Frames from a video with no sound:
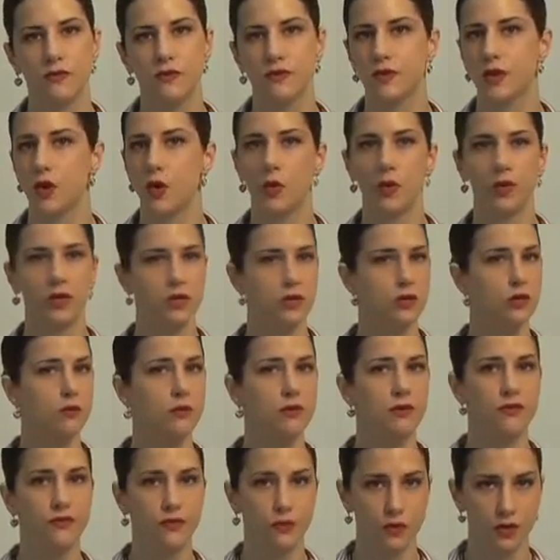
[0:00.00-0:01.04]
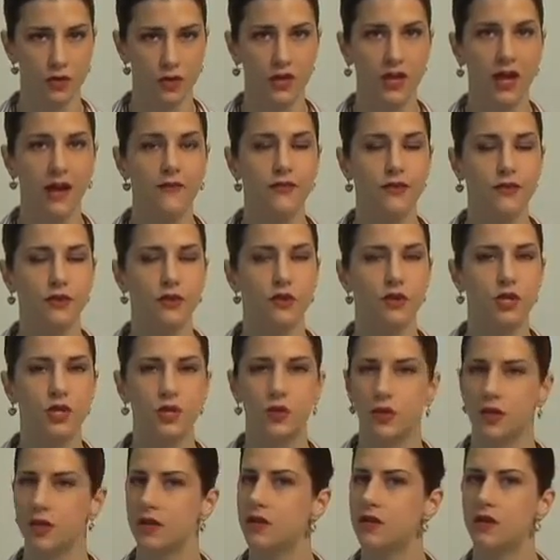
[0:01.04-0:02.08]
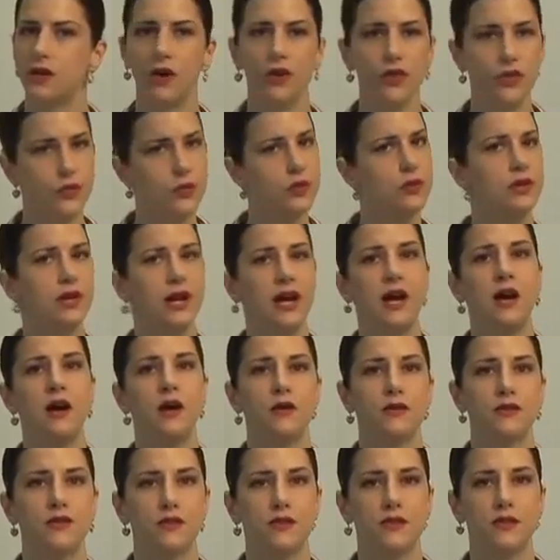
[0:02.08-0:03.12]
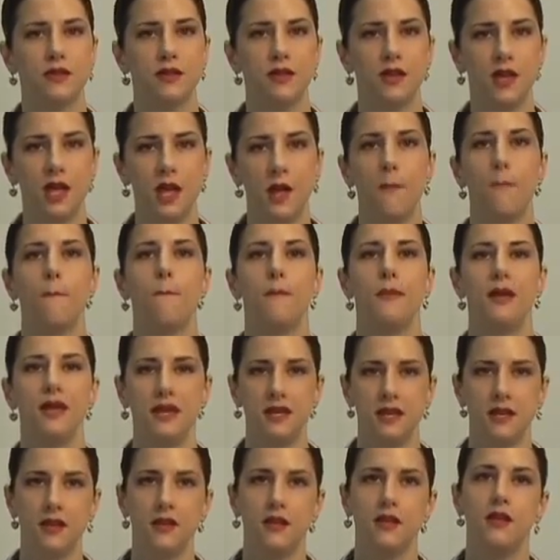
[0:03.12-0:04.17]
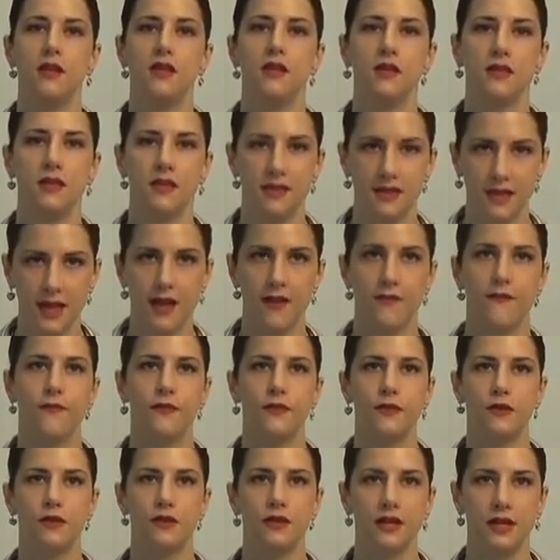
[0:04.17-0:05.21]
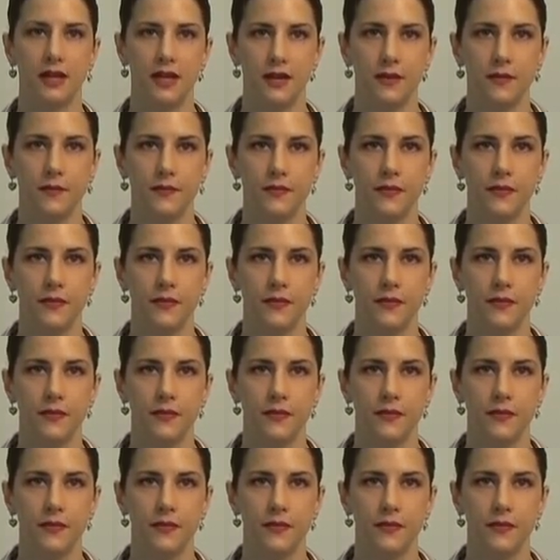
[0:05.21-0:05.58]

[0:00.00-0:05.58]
So before you have surgery, go through your house, make it safe for your knee.